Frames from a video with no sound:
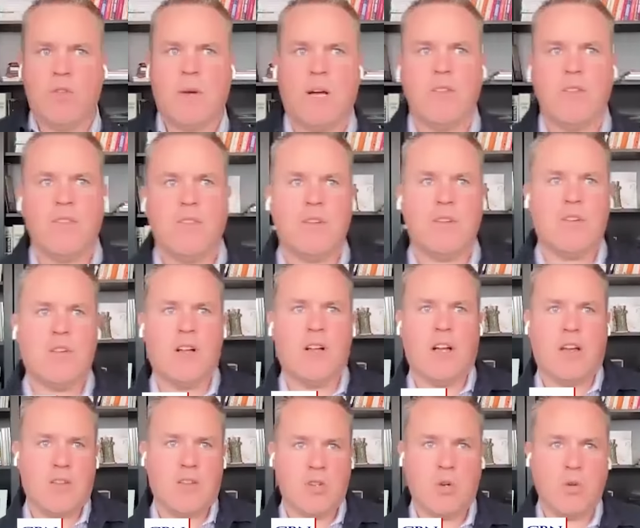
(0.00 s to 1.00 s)
sponsor
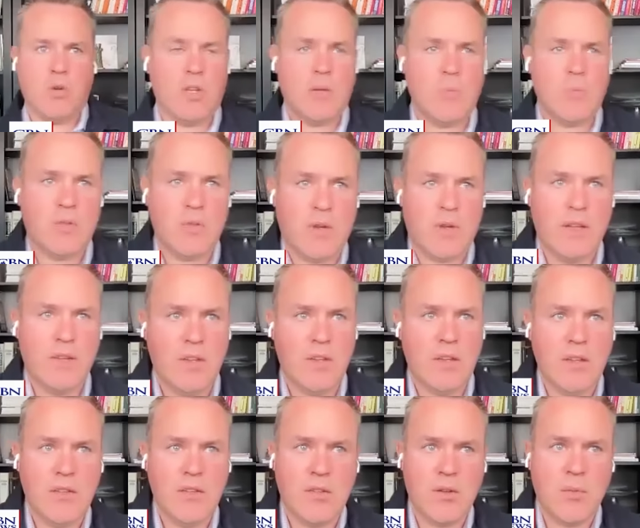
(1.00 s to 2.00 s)
Joe Gibbs
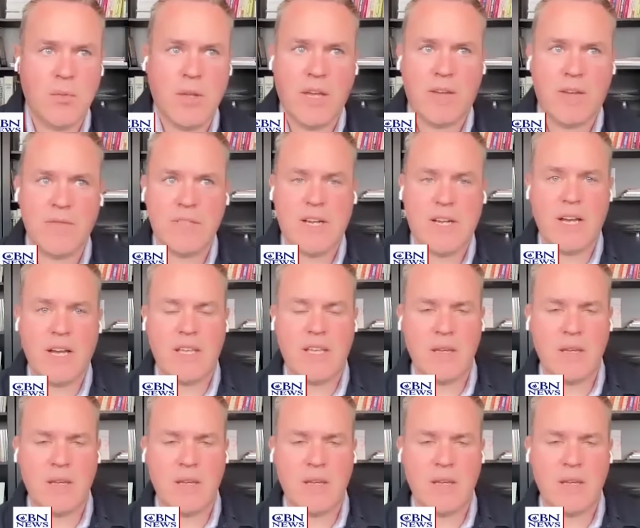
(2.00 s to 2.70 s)
Racing. So we have Ty